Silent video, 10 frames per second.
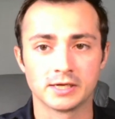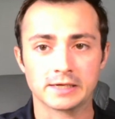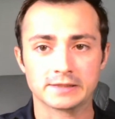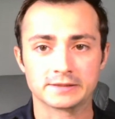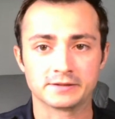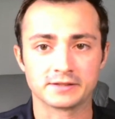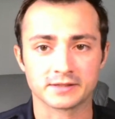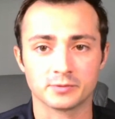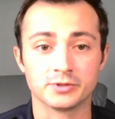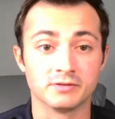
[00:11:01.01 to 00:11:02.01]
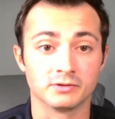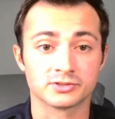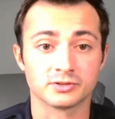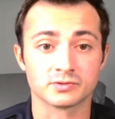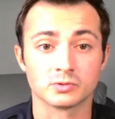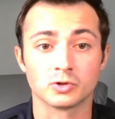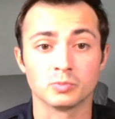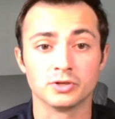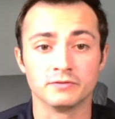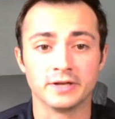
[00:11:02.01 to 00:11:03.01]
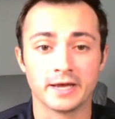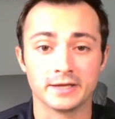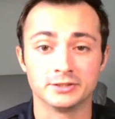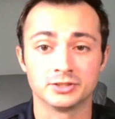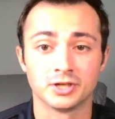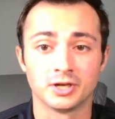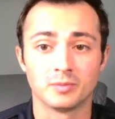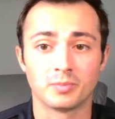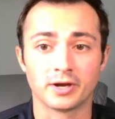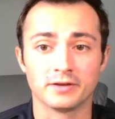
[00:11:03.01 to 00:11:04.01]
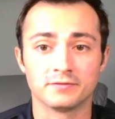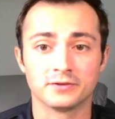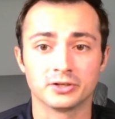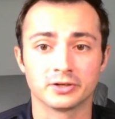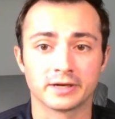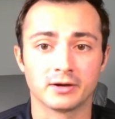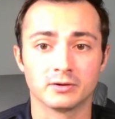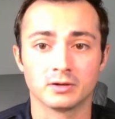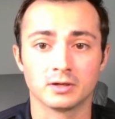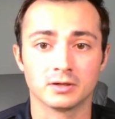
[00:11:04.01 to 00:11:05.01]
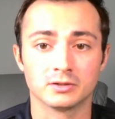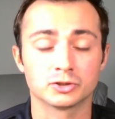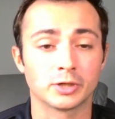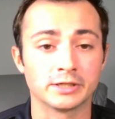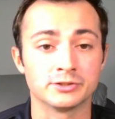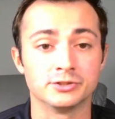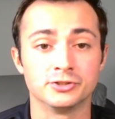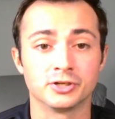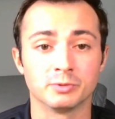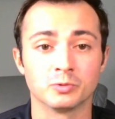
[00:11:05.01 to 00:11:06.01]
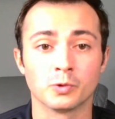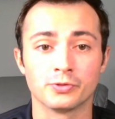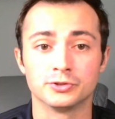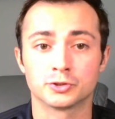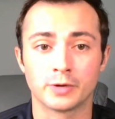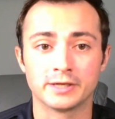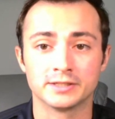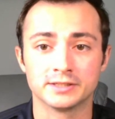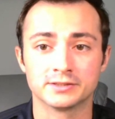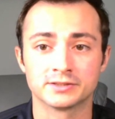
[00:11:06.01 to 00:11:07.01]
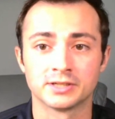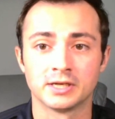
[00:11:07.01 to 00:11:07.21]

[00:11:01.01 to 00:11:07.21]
I like to think that we give ourselves a little bit of an edge by figuring out or trying to determine what the trend is.